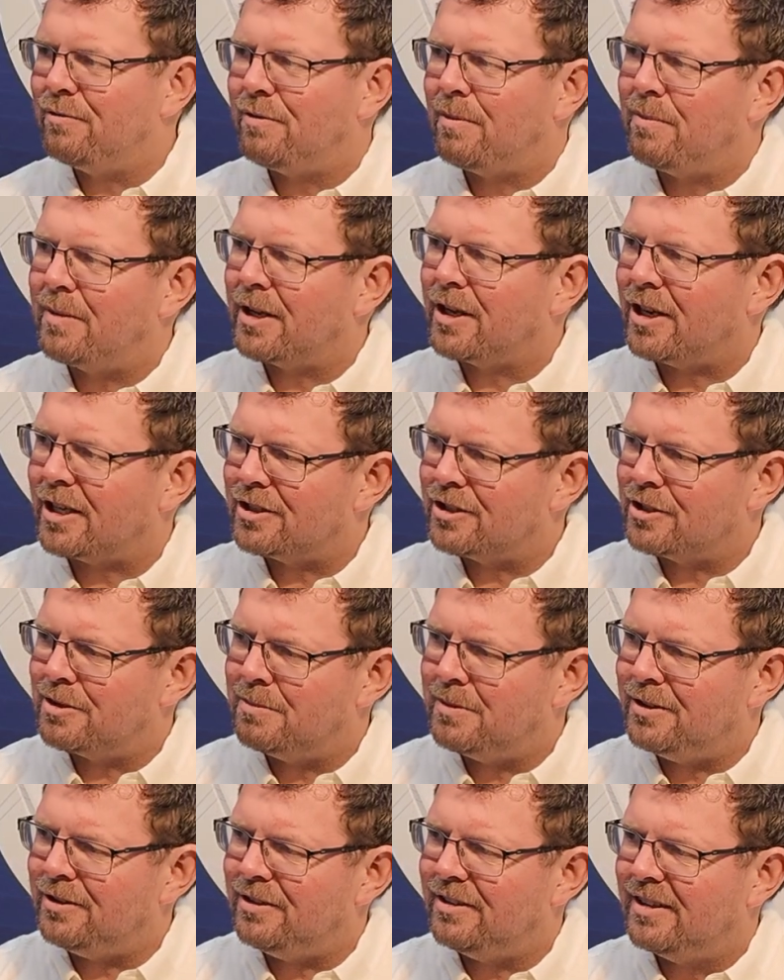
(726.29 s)
from the
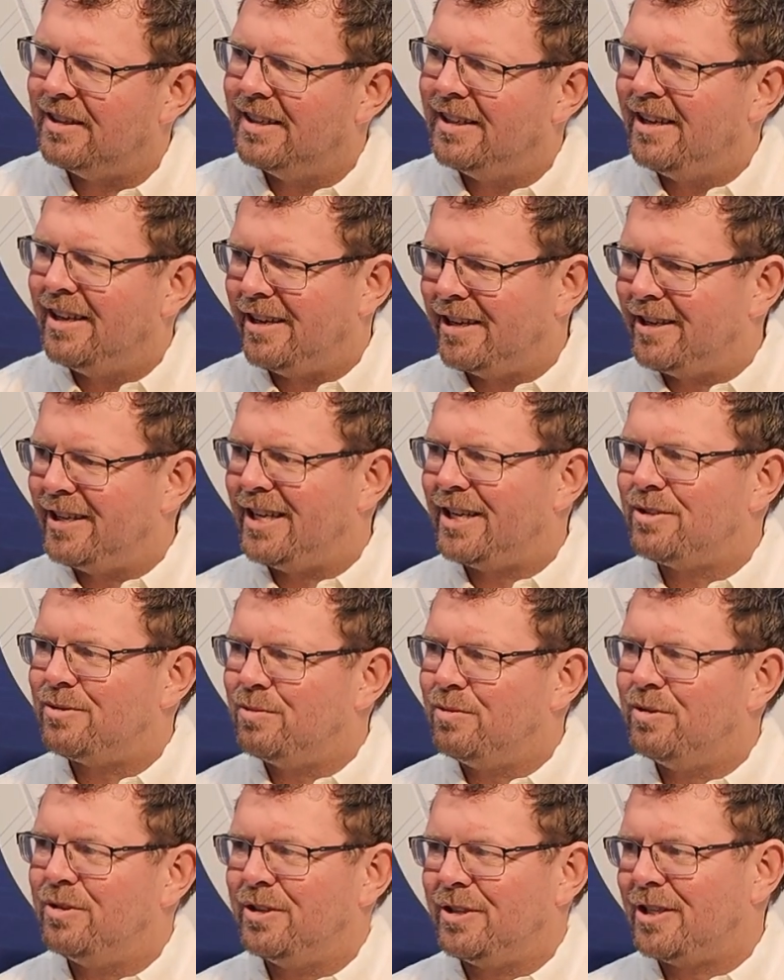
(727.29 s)
customer, and guess
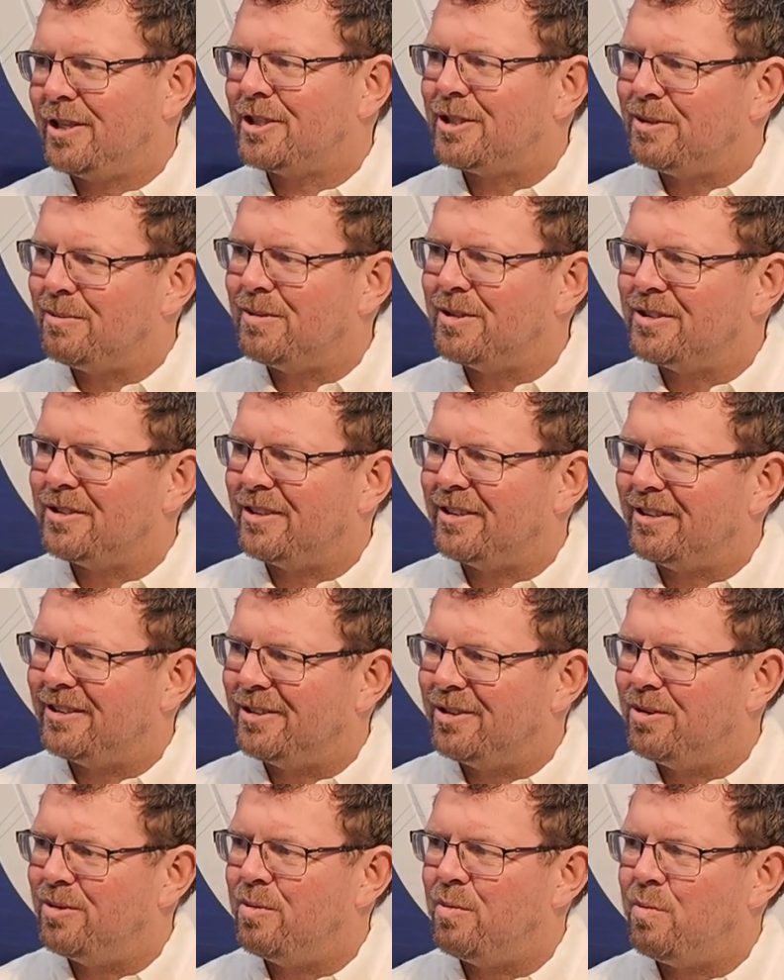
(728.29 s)
where the customers are who